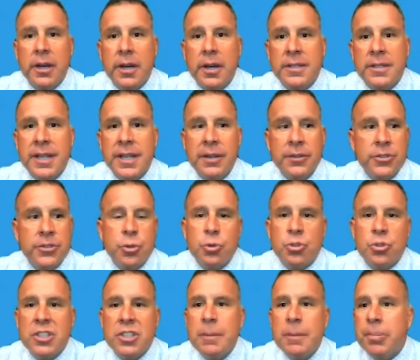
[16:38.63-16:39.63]
It sounds
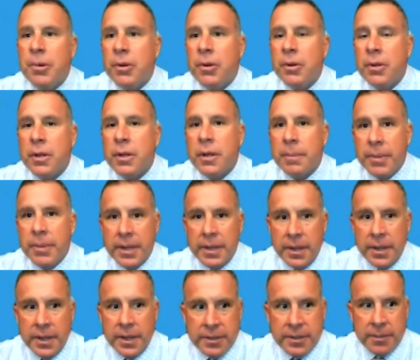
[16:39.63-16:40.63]
so simple, but
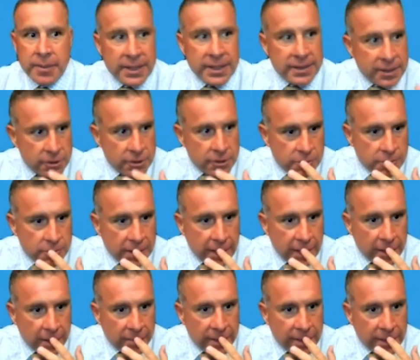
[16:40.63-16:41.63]
it's amazing to me
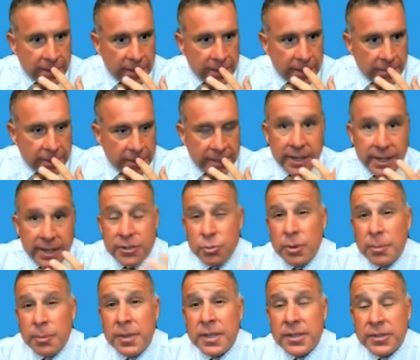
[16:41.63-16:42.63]
how many
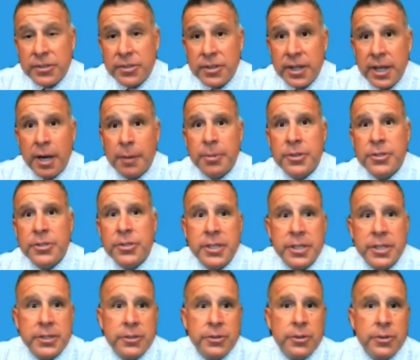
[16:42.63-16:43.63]
times we miss the
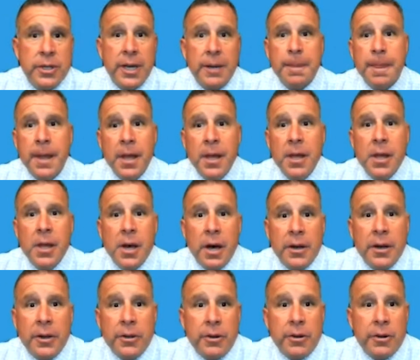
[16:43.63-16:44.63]
opportunity to do that.
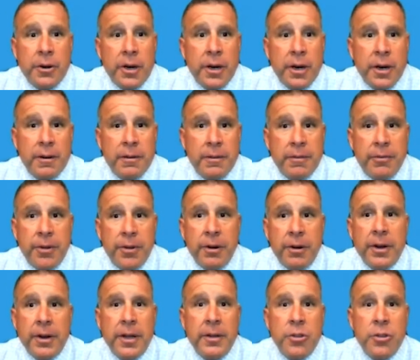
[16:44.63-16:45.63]
Another
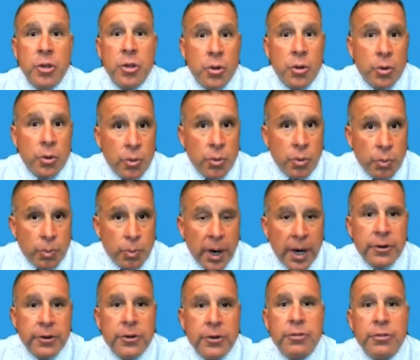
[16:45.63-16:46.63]
very new
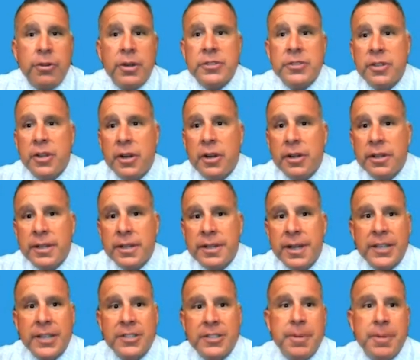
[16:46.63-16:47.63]
modern trust law in the
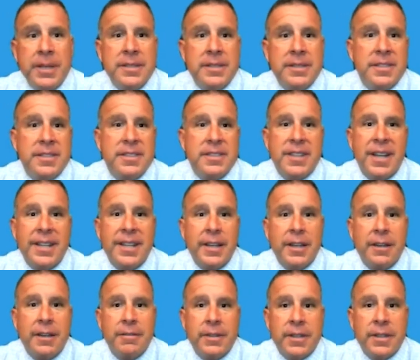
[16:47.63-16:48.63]
tax space is this
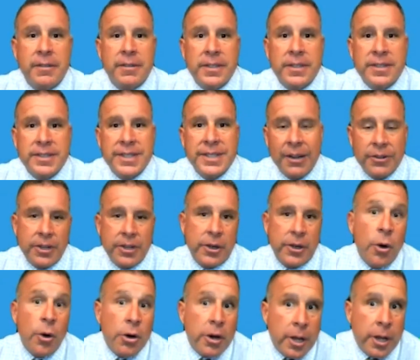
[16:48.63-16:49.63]
idea of a South
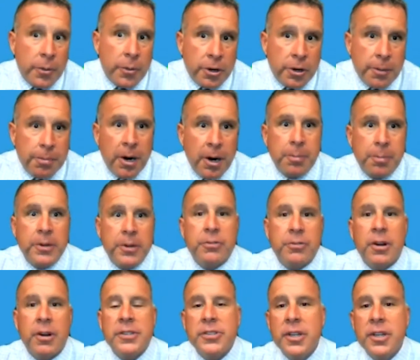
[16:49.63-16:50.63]
Dakota community property
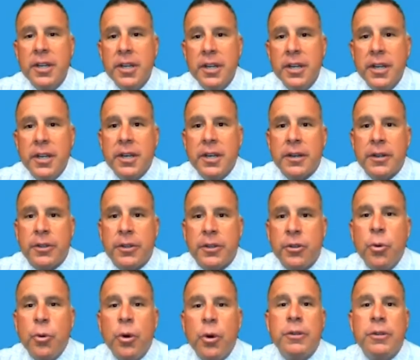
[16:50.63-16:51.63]
trust.
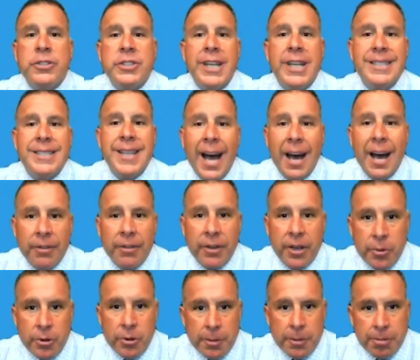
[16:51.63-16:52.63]
Two other states have a
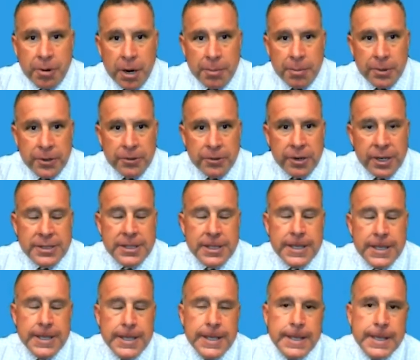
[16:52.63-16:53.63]
community property
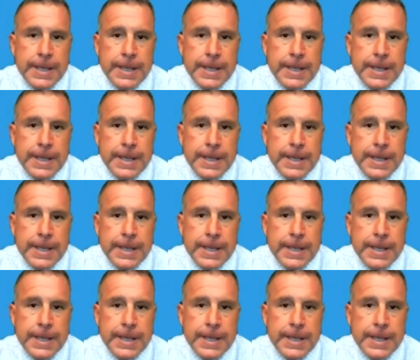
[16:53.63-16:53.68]
trust.